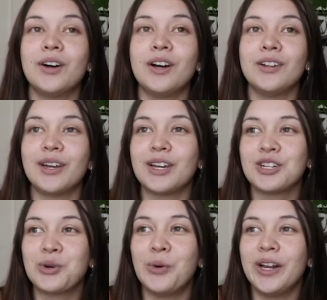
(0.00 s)
like a
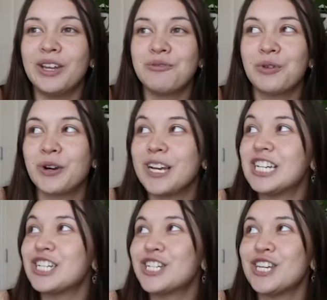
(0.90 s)

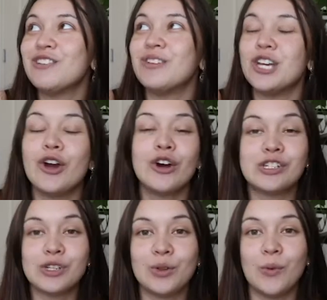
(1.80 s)
24-inch TV
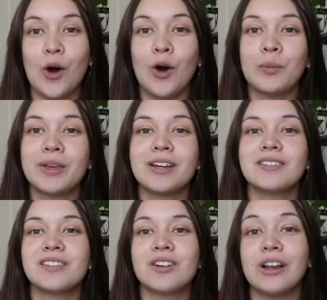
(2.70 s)
onto the wall
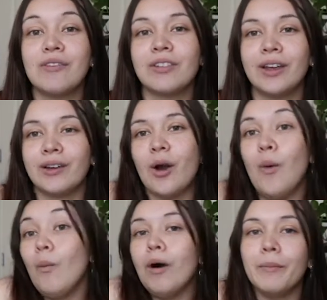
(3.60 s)
because there's not even like
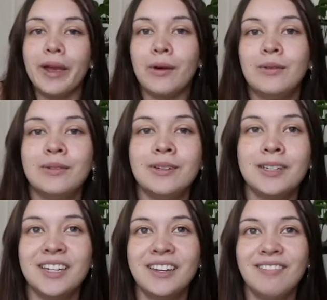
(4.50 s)
a wall mount
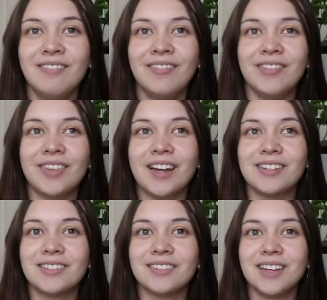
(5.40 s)
that
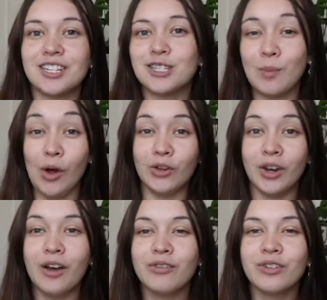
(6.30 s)
is like small
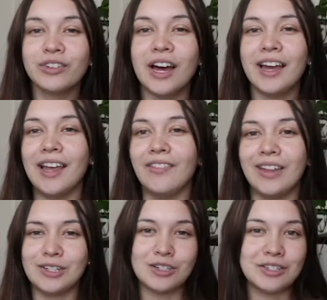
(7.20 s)
enough for that, and
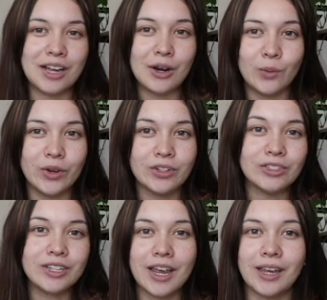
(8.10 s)
that's just kind of
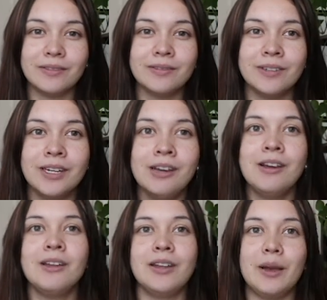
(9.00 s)
weird to
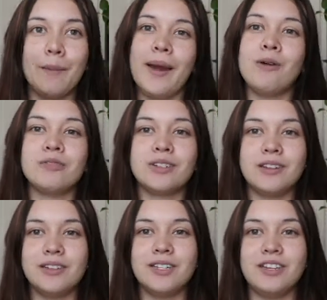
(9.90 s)
mount
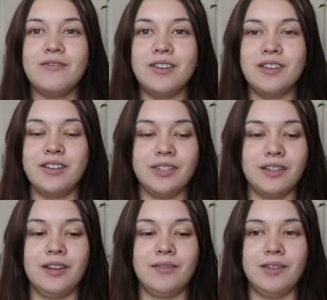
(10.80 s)
a TV that's
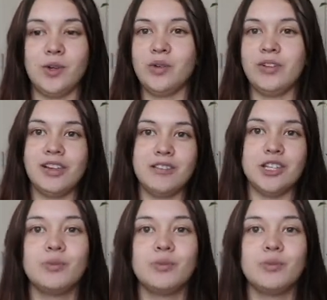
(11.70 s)
like literally this